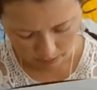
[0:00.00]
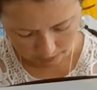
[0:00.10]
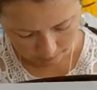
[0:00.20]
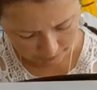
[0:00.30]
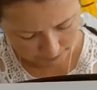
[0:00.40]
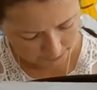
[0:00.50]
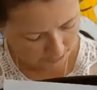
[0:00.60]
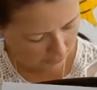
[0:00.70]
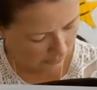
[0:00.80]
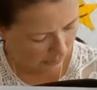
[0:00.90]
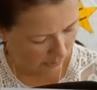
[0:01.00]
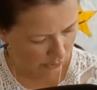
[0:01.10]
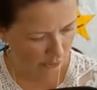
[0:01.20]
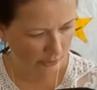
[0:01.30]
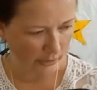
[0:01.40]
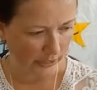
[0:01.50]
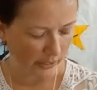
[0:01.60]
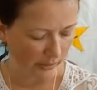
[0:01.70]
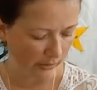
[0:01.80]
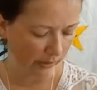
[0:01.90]
and place it
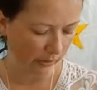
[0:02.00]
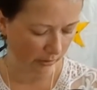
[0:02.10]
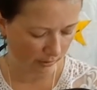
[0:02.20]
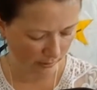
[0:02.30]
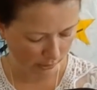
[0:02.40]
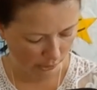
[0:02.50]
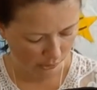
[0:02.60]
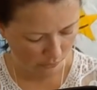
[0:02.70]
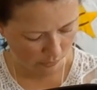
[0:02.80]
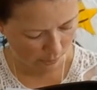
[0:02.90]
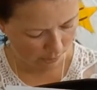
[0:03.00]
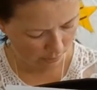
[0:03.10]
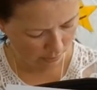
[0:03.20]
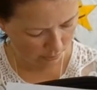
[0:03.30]
underneath your